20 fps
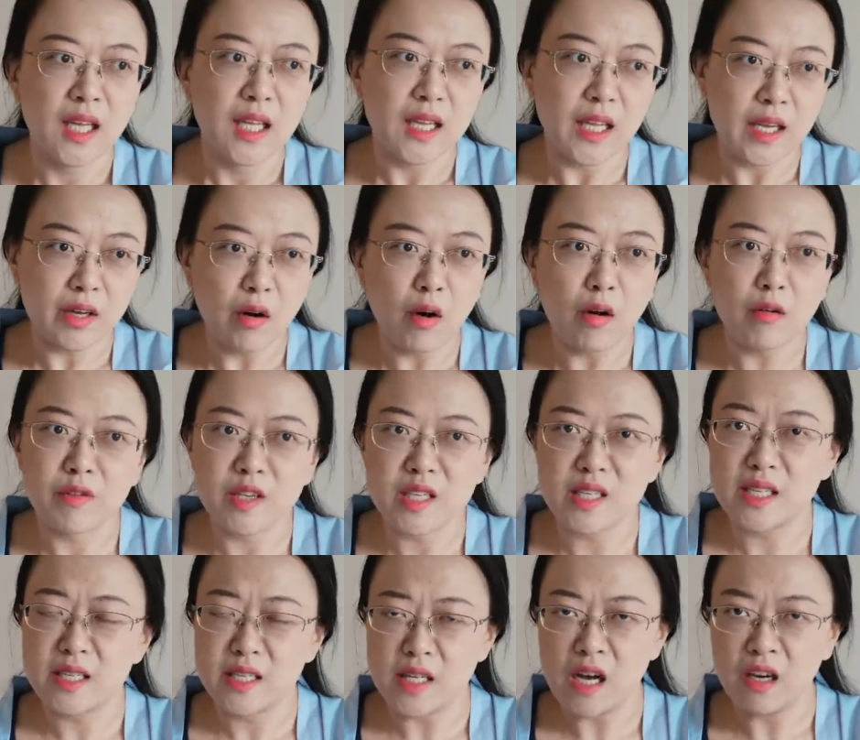Like,
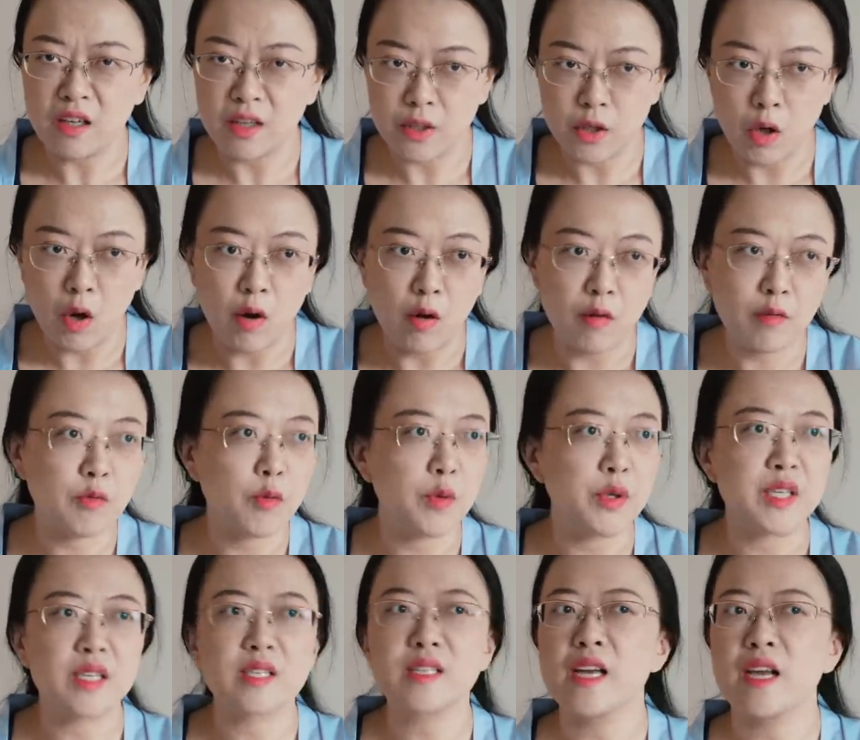obviously it's on and off.
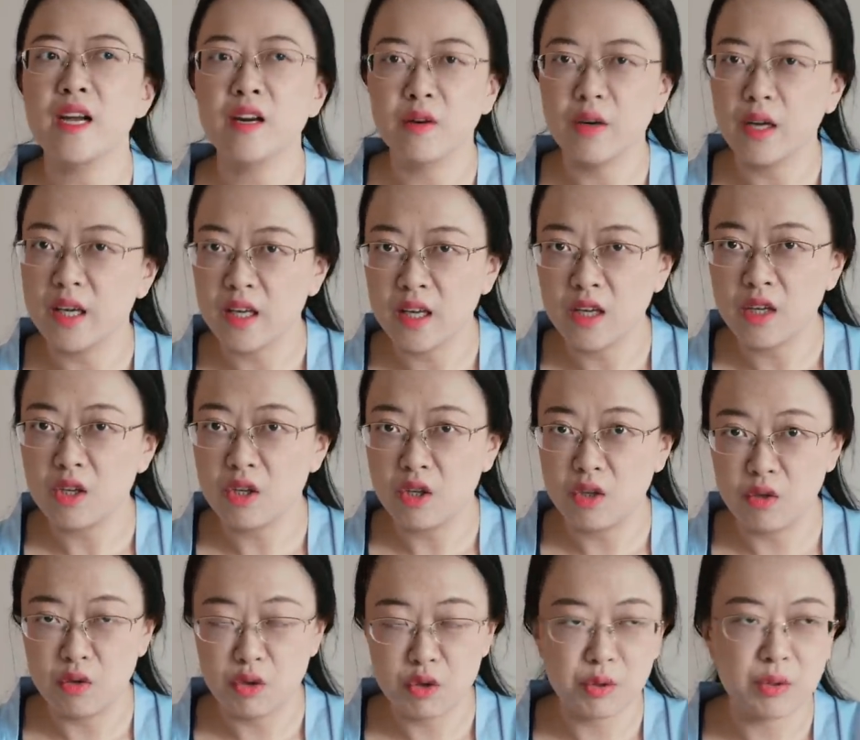When it's airing, it
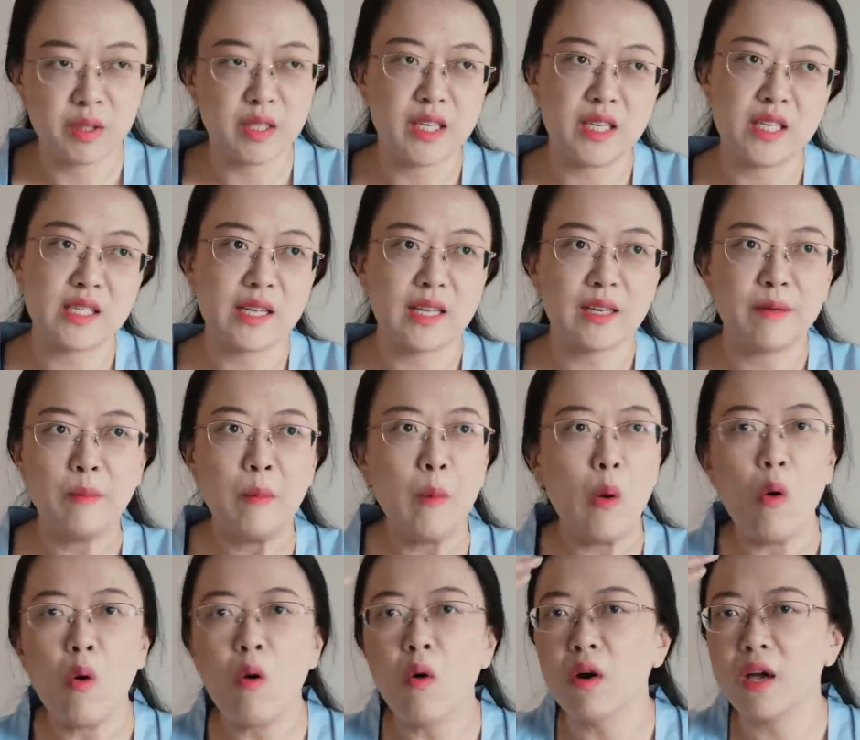usually is like
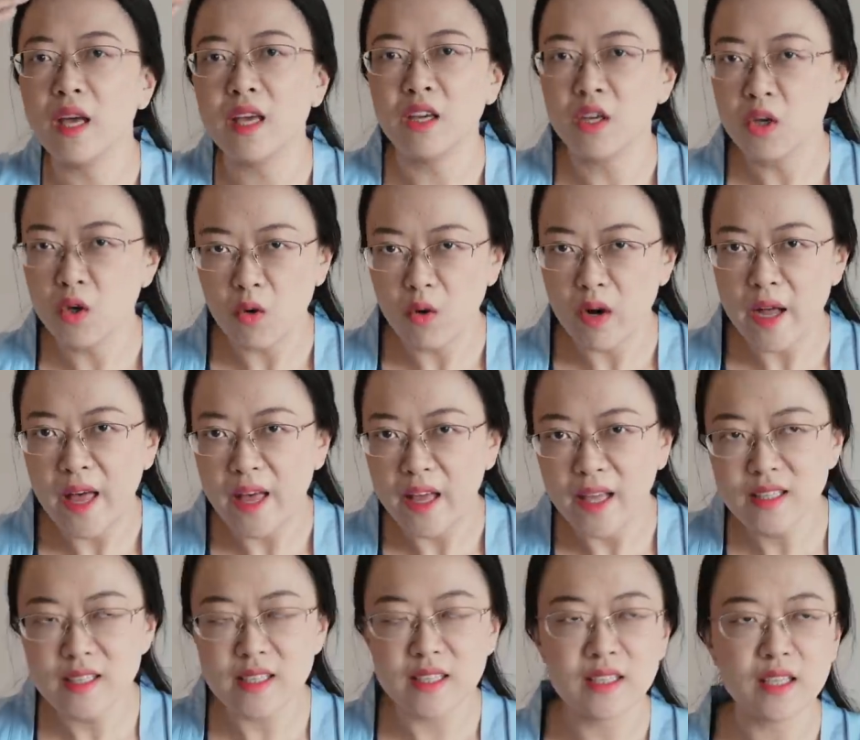more in your
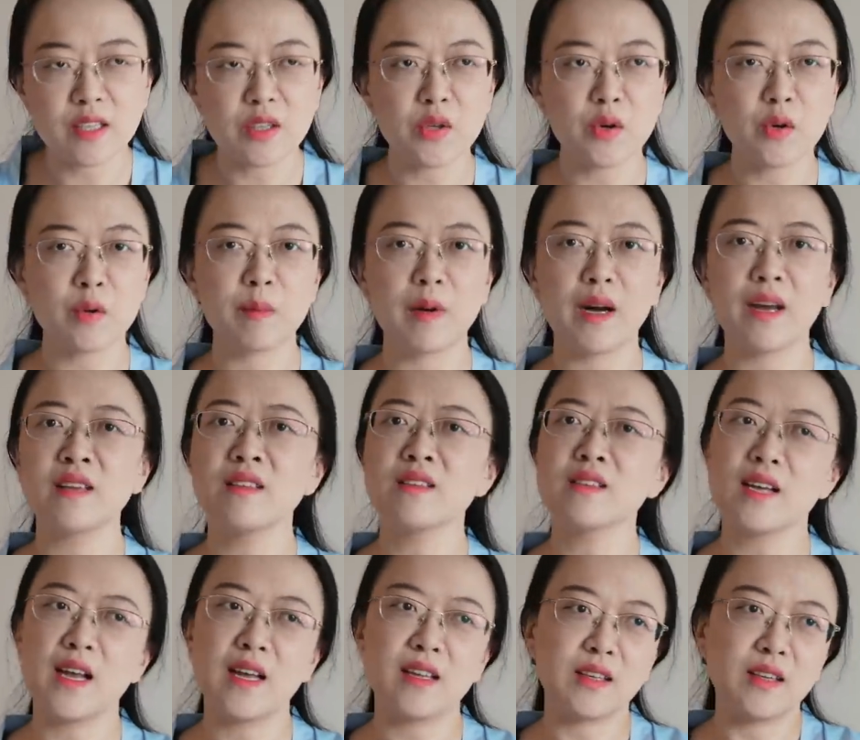head and in your
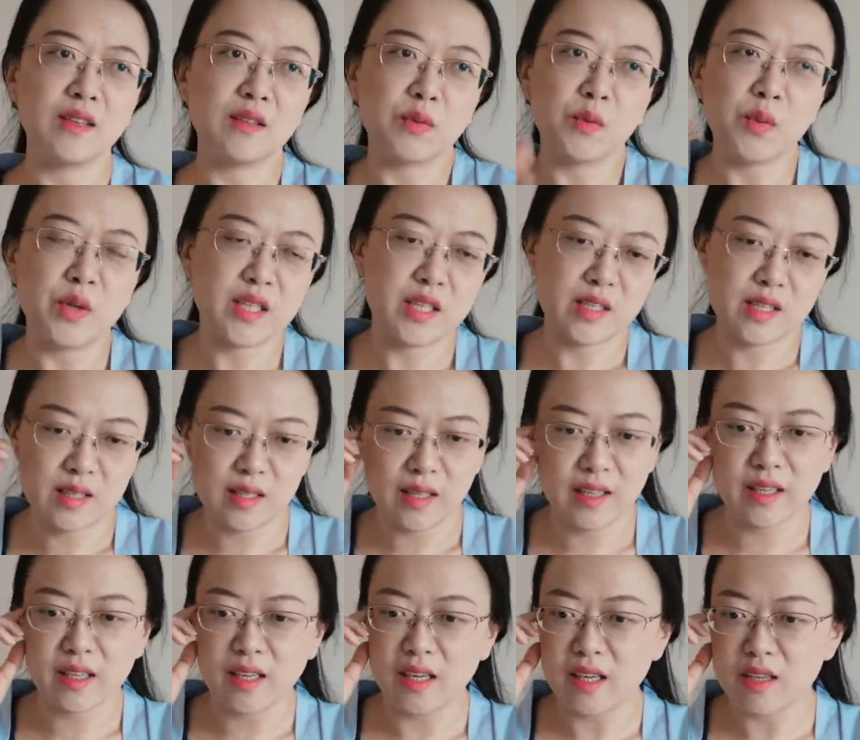mind, and then when it's
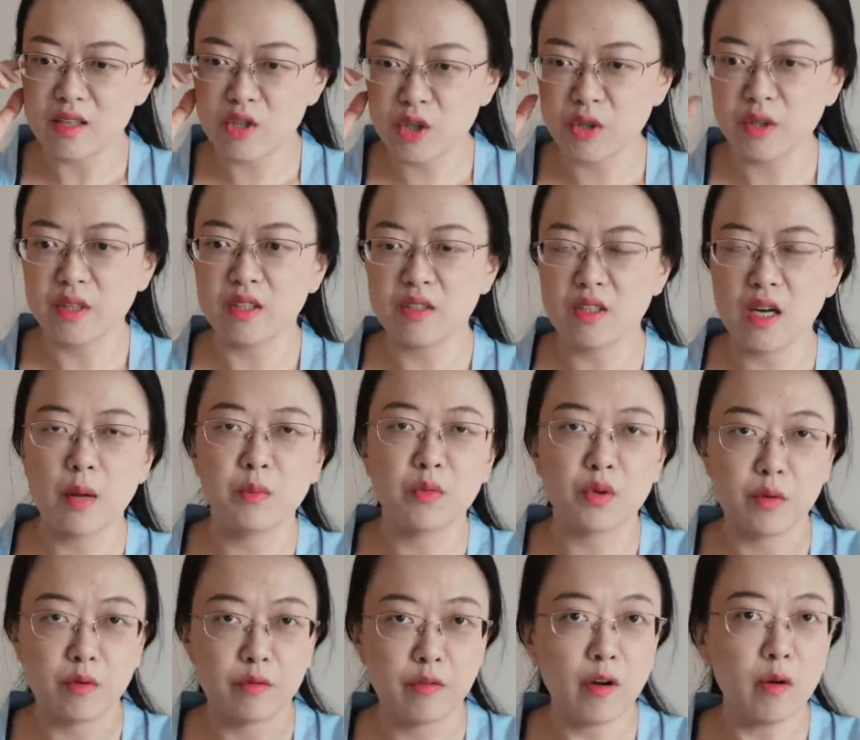like during the time
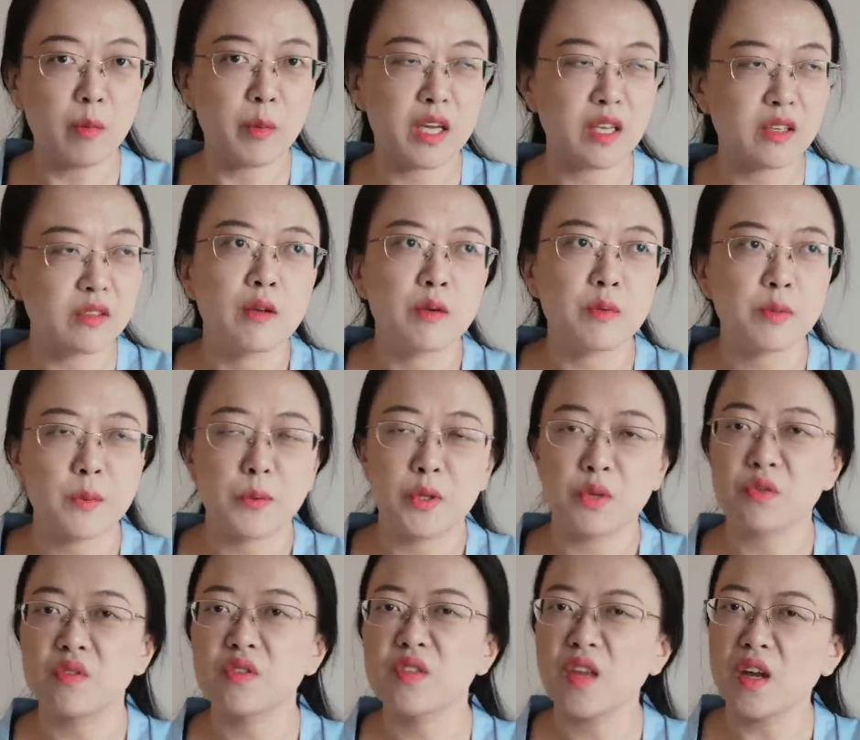they were filming, you probably
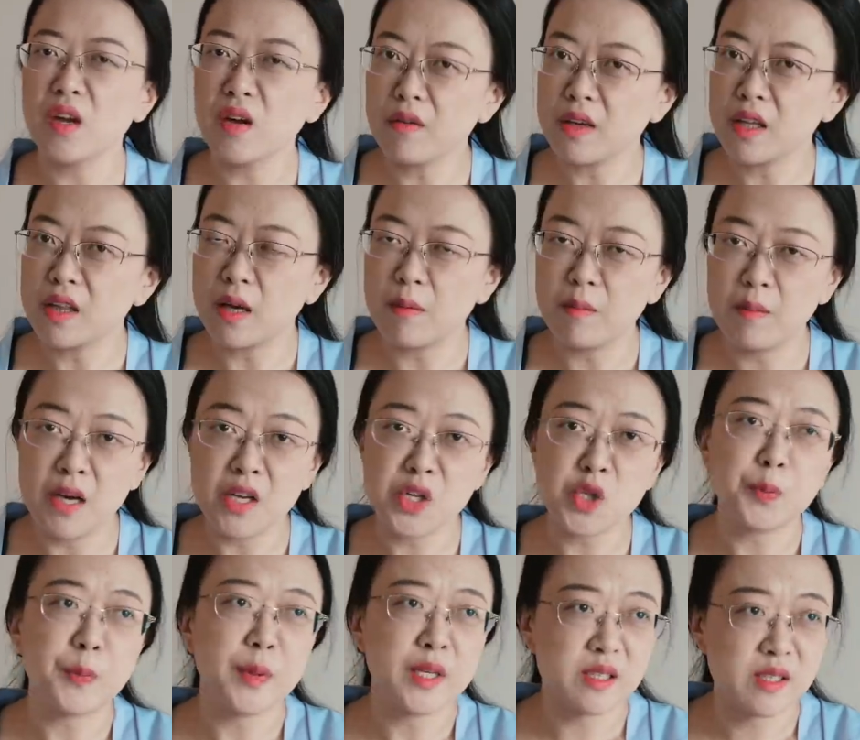don't think of it that
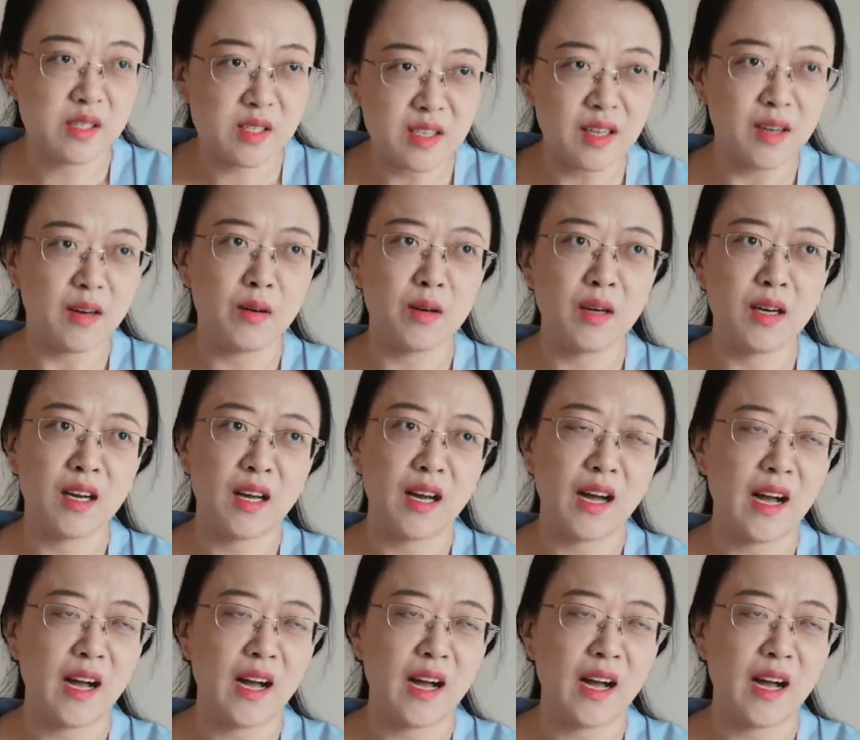much, but still,